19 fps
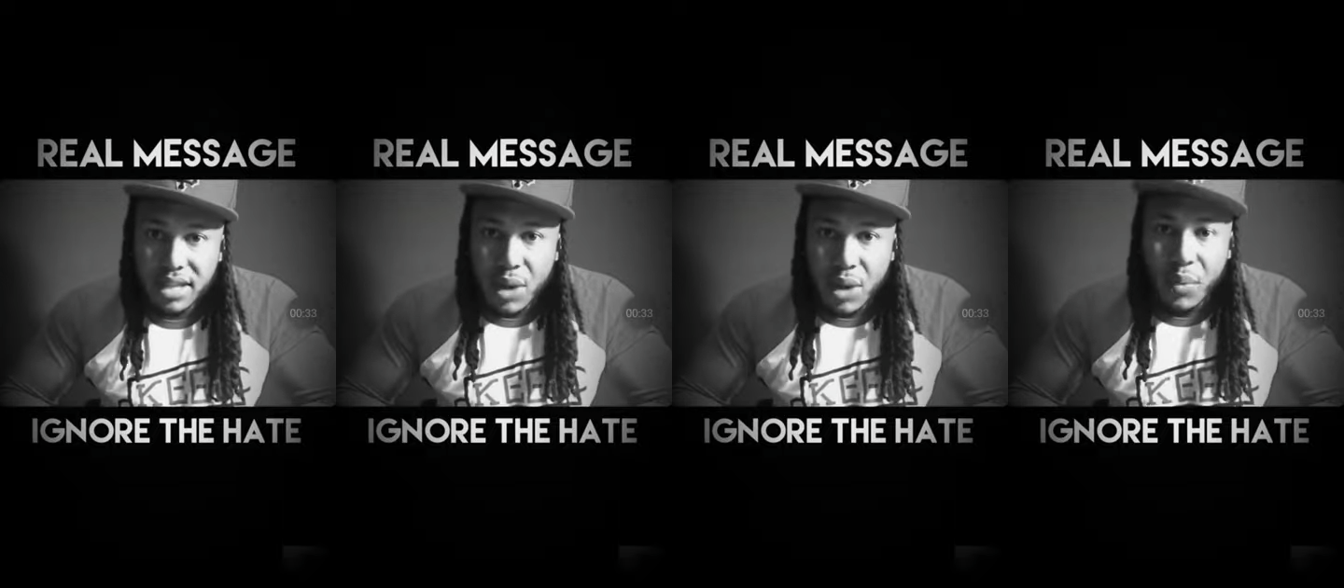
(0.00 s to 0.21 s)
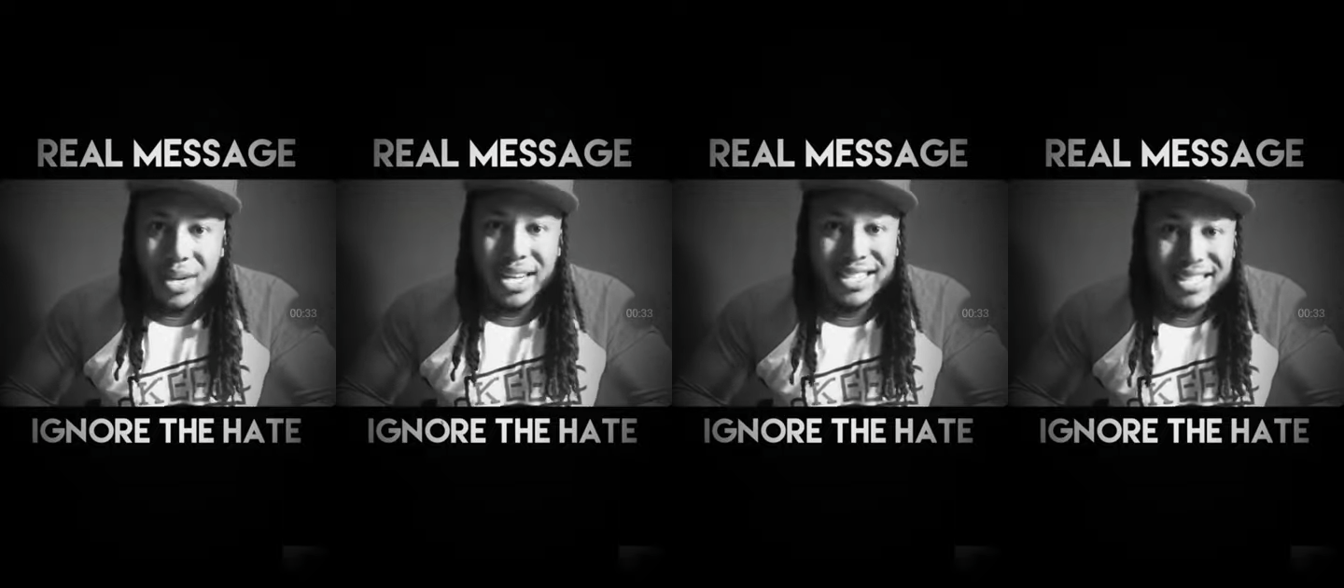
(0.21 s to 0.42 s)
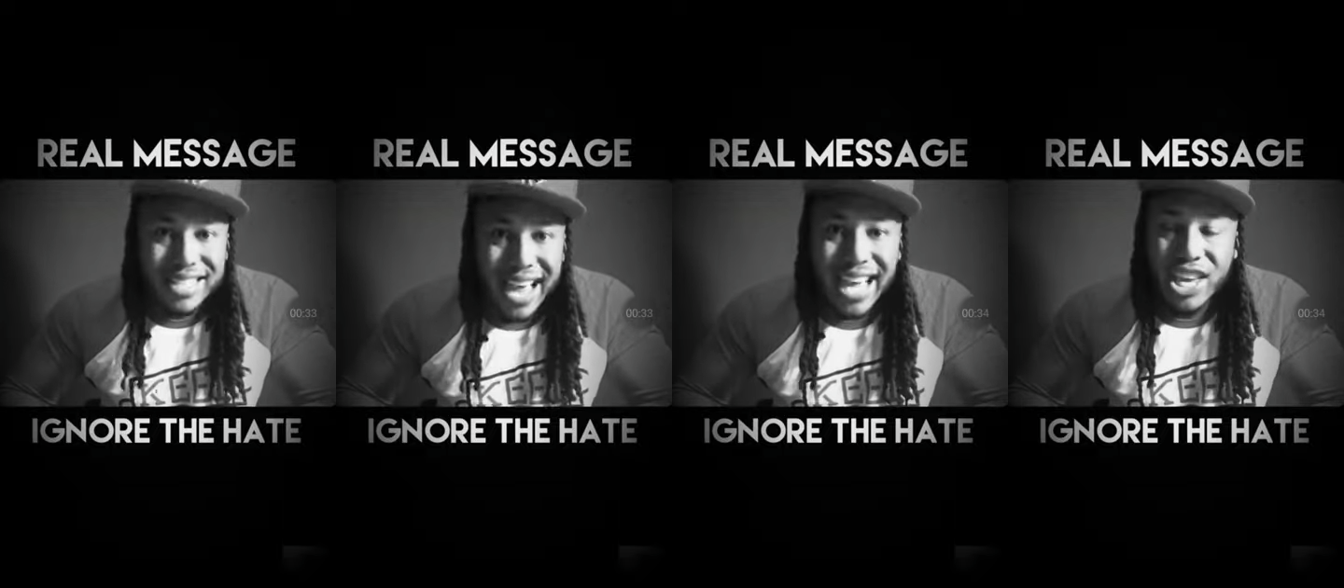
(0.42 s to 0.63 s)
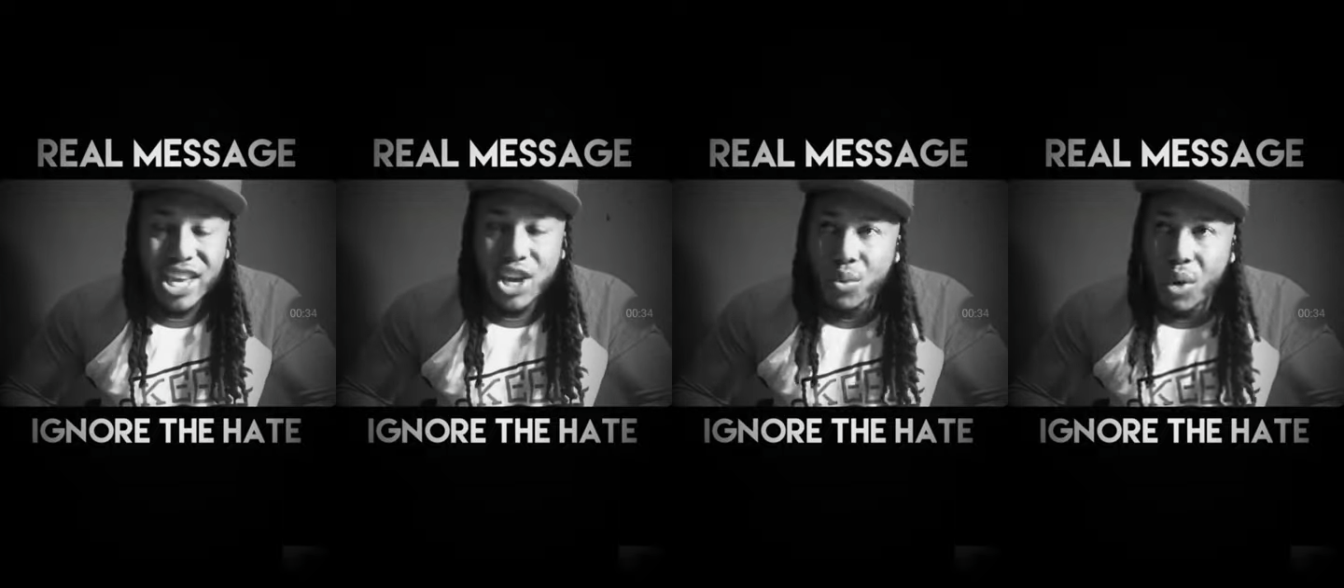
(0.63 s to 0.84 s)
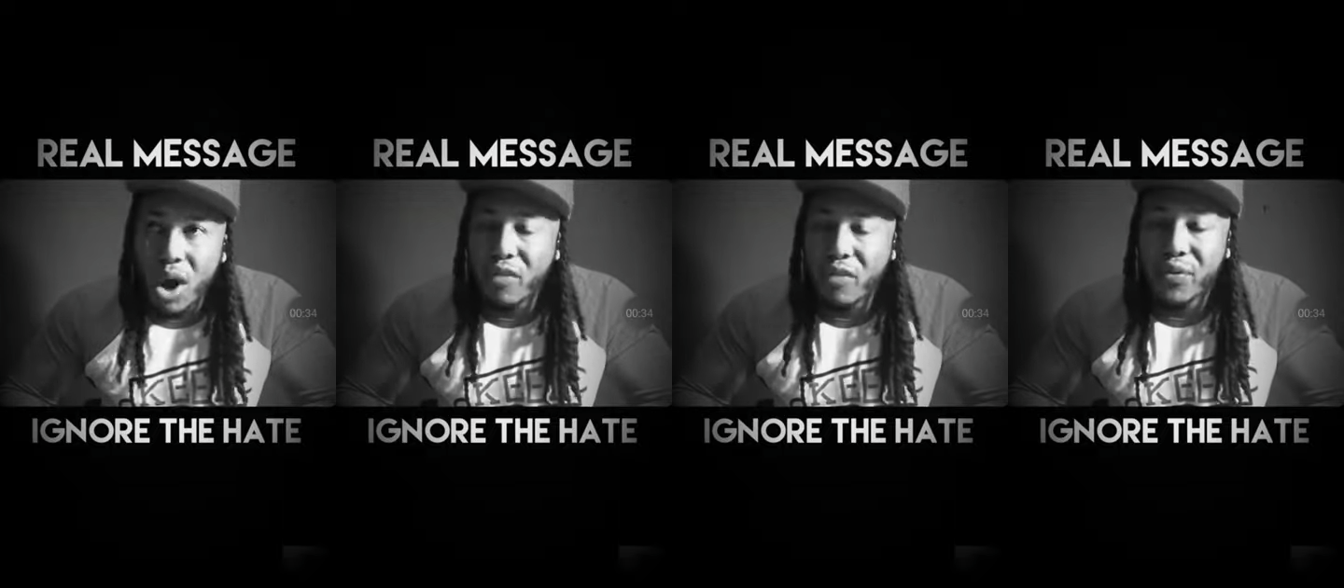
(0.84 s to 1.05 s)
They want to take
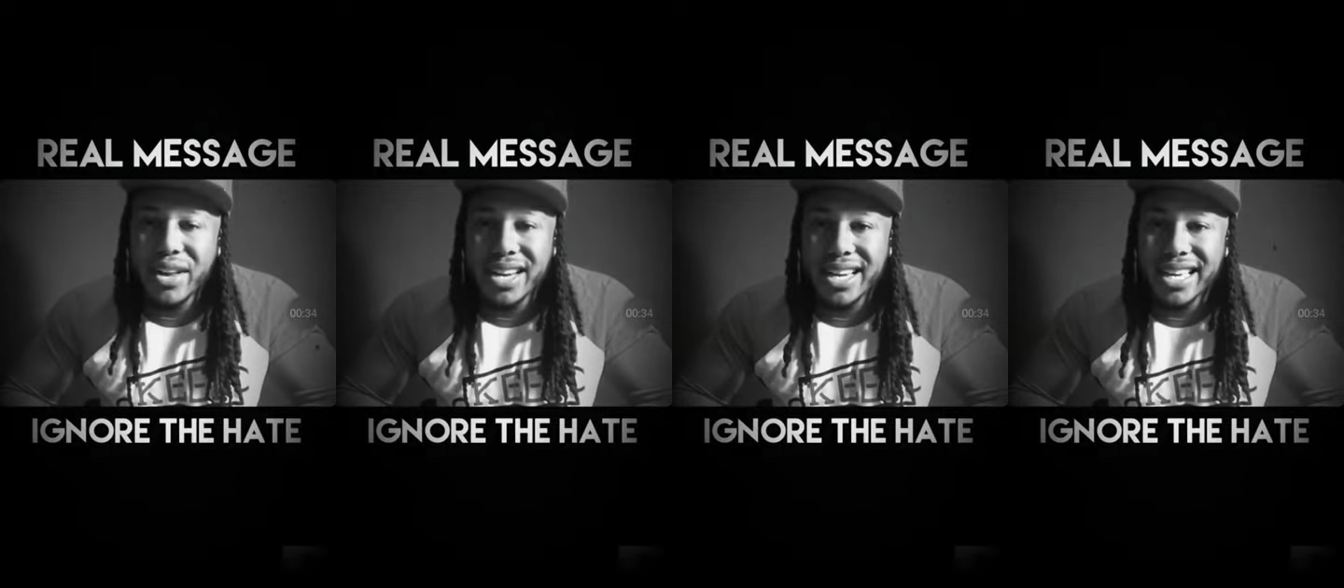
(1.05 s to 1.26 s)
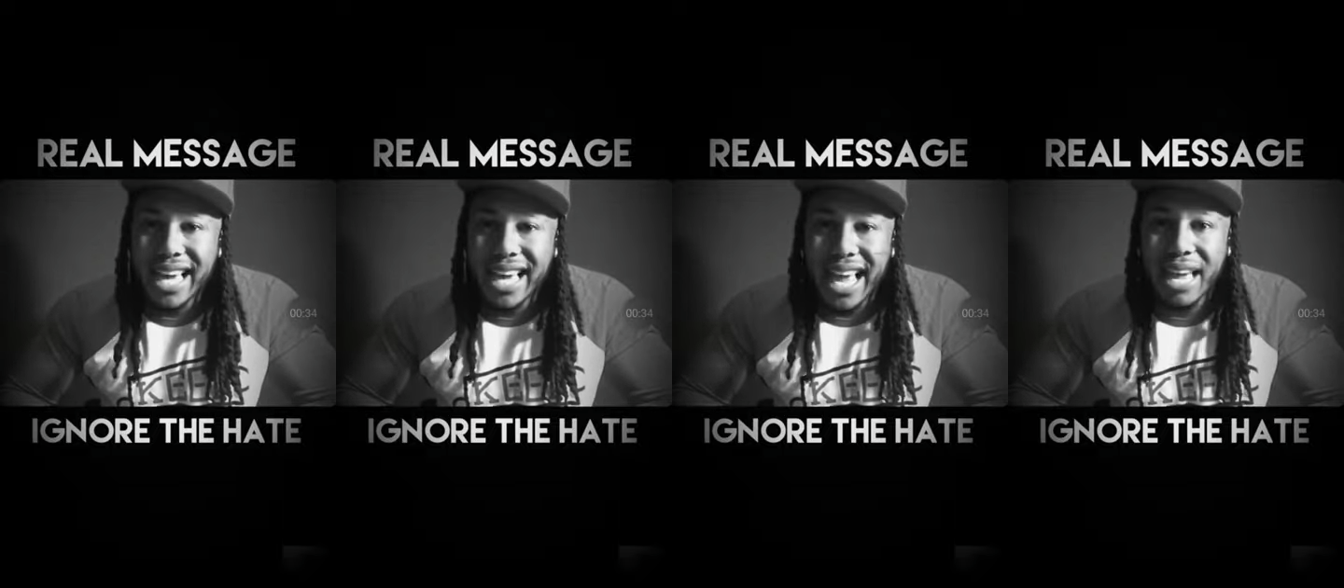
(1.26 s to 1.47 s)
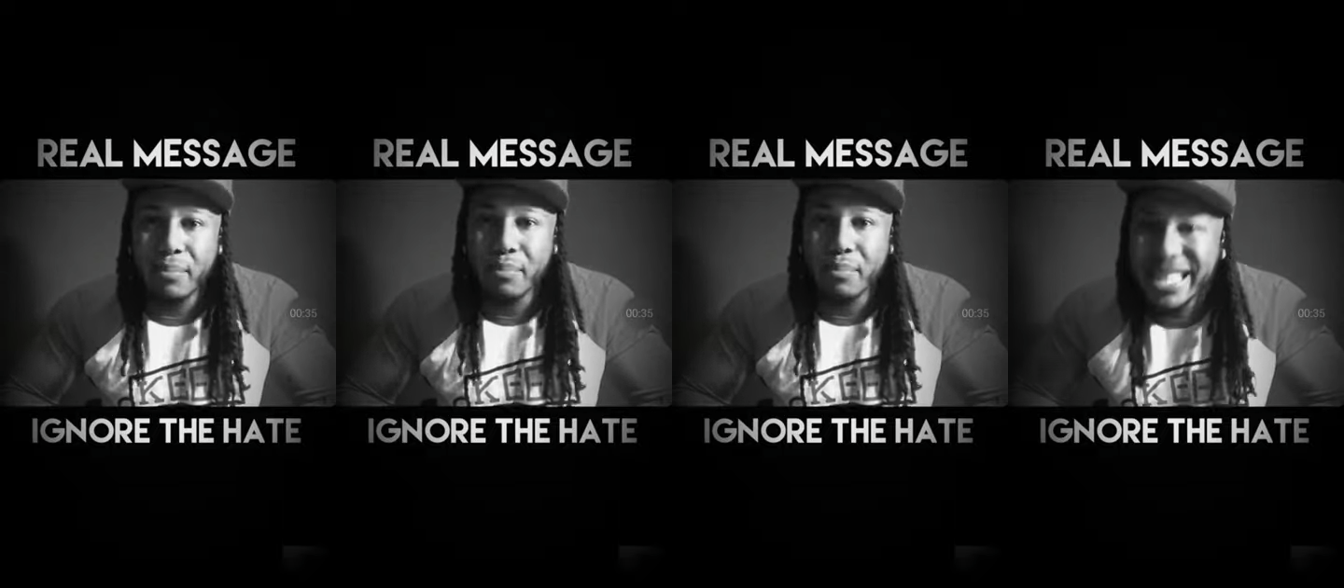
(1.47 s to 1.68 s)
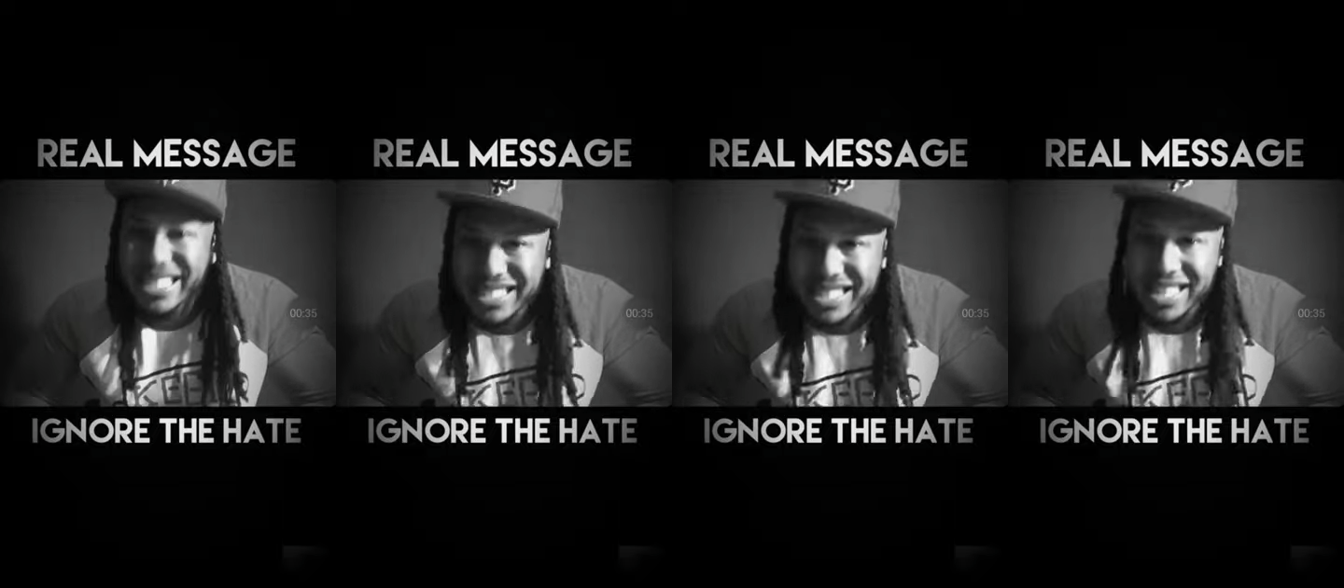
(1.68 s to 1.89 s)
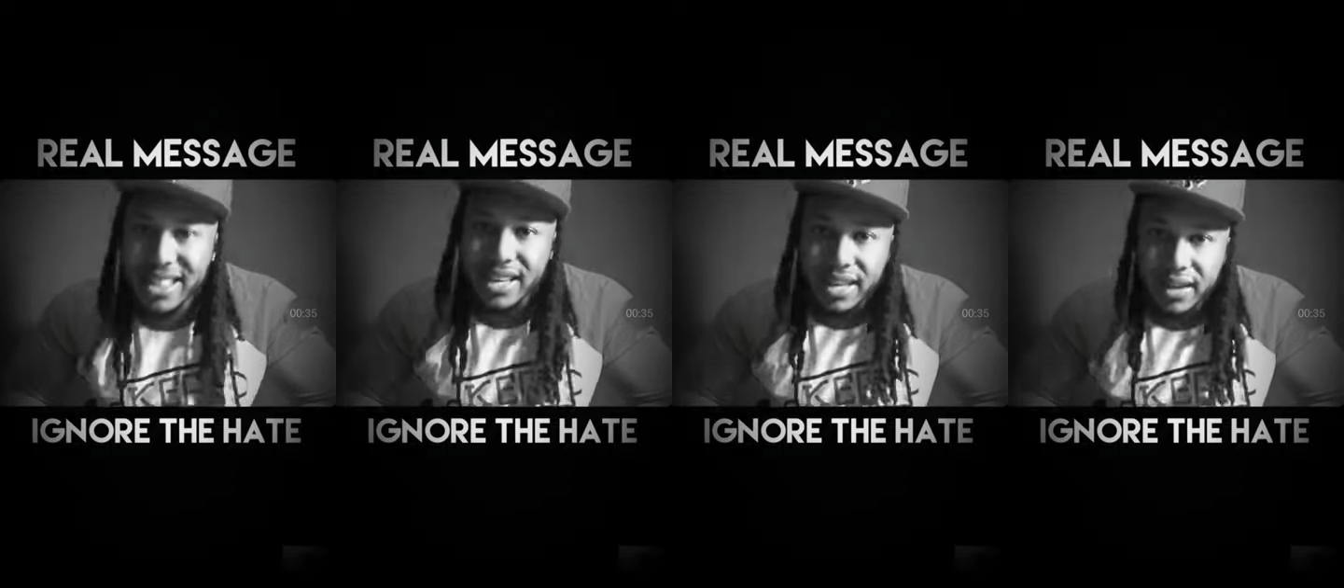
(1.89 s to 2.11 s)
you off of your game
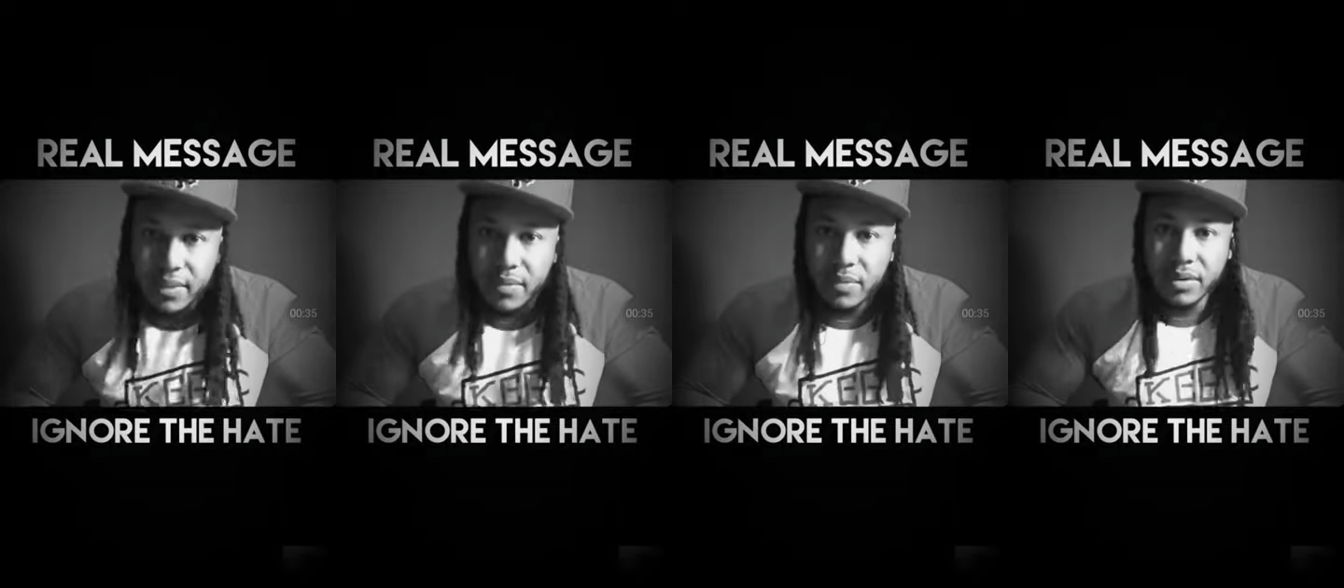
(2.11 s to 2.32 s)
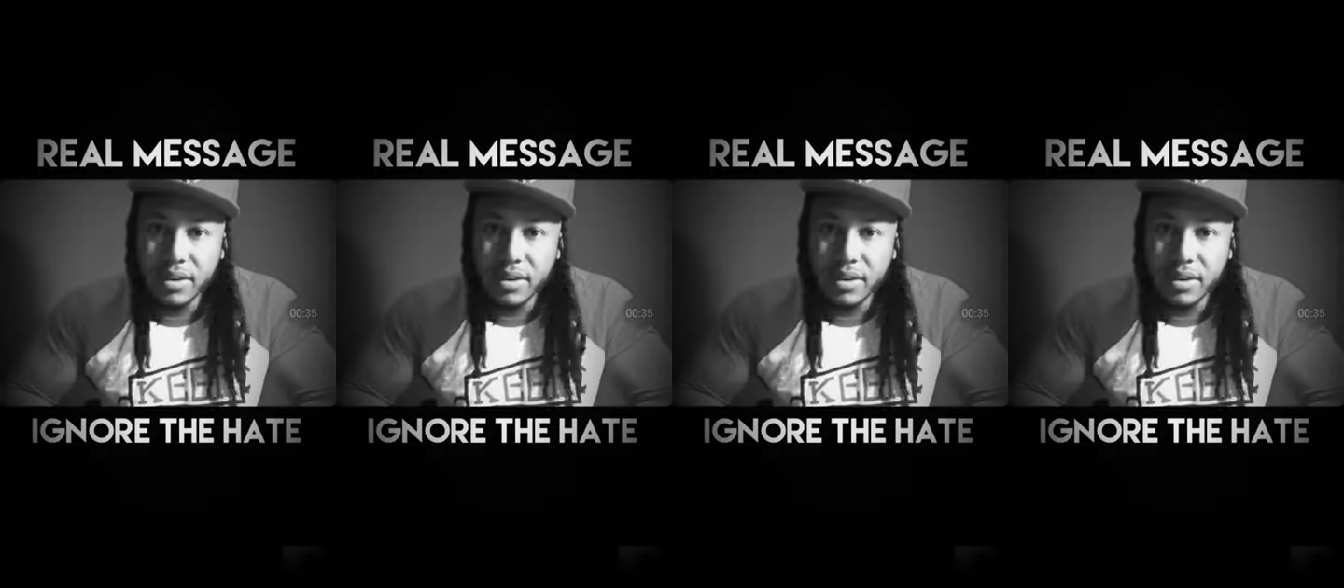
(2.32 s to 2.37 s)
mentally.